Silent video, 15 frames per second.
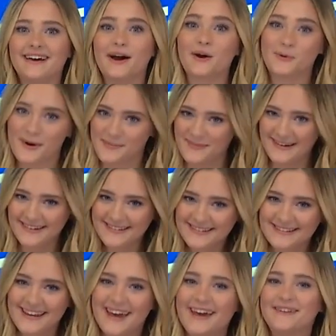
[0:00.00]

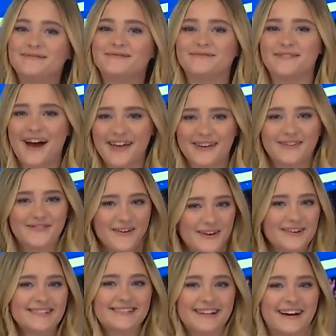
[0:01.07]
equipment and rather
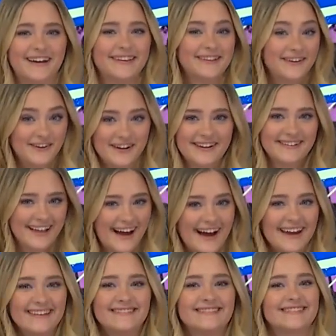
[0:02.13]
focus on learning
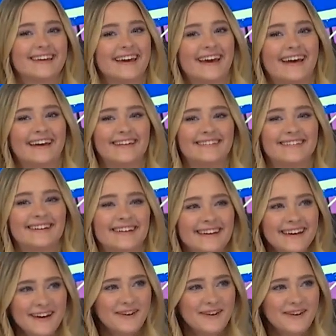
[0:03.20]
lines and